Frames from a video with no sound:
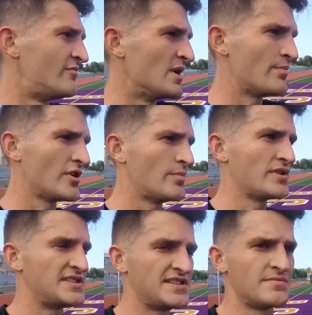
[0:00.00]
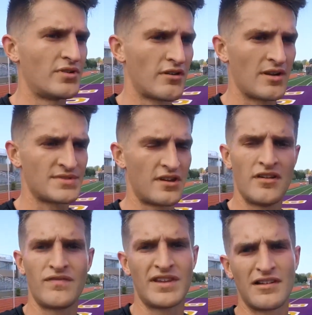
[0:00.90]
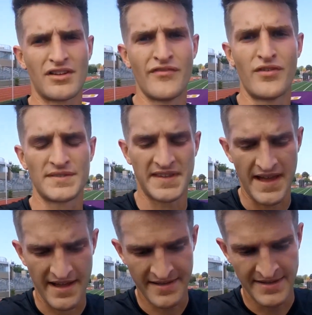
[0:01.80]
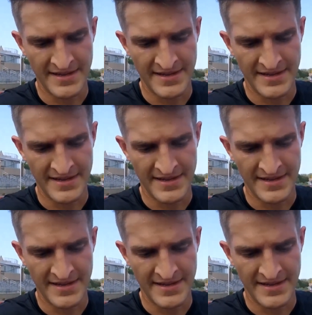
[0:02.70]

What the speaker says: of my pre-preseason program. So hopefully you're looking forward to that.